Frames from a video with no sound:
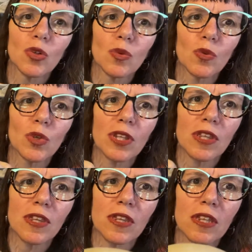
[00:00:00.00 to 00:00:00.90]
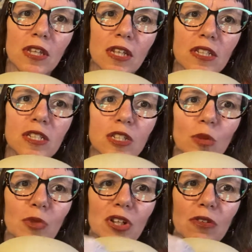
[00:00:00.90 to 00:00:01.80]
with this.
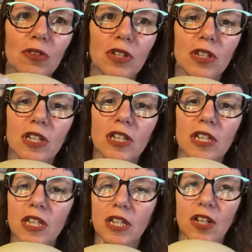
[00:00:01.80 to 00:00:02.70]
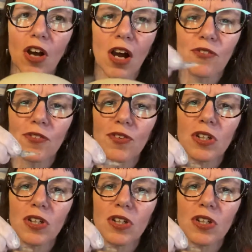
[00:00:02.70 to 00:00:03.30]
I'm gonna really clean it off.